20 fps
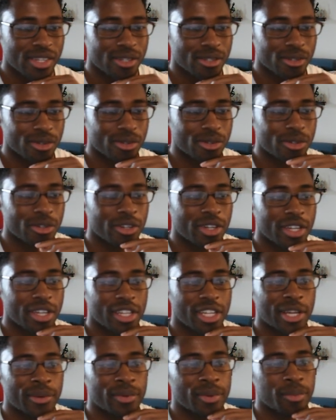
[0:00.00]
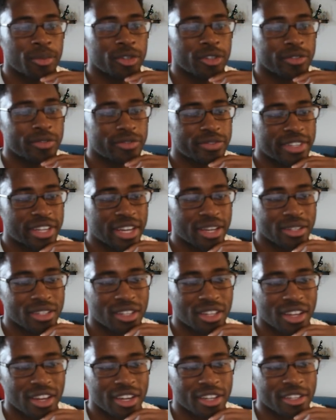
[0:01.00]
So cool. Then we move down the
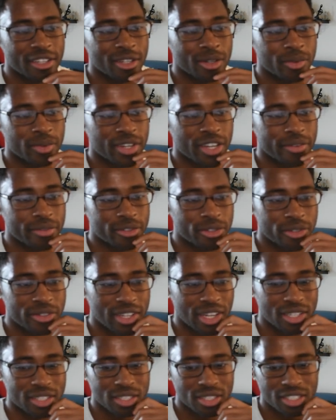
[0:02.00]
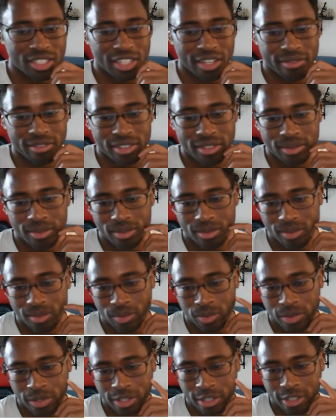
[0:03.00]
line. You know, we have 2007.
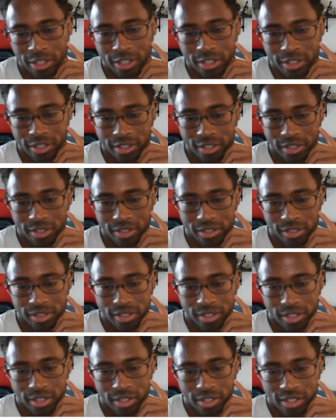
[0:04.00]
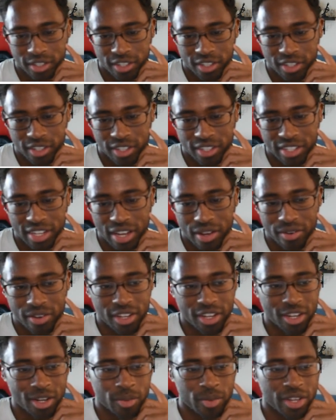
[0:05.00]
We're down
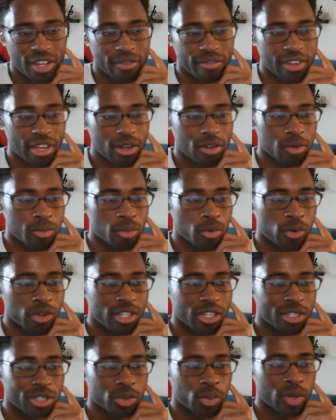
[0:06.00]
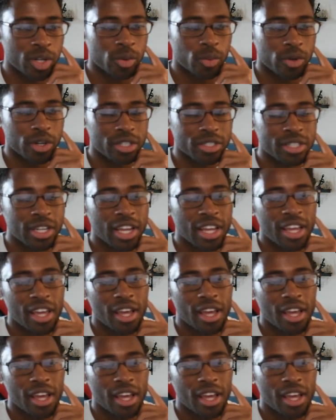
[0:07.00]
here. We have Gecko Morio 21.